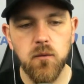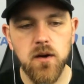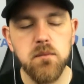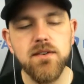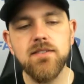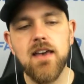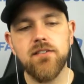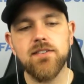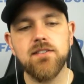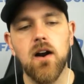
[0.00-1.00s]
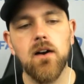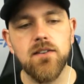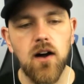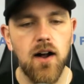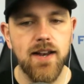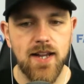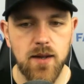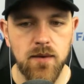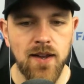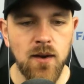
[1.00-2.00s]
We're up to seven starts on
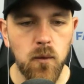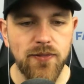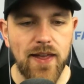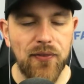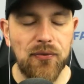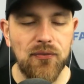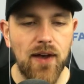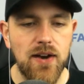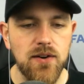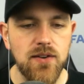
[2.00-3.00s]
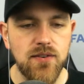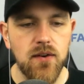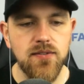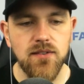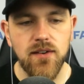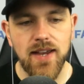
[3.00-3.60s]
him with that slider in his arsenal.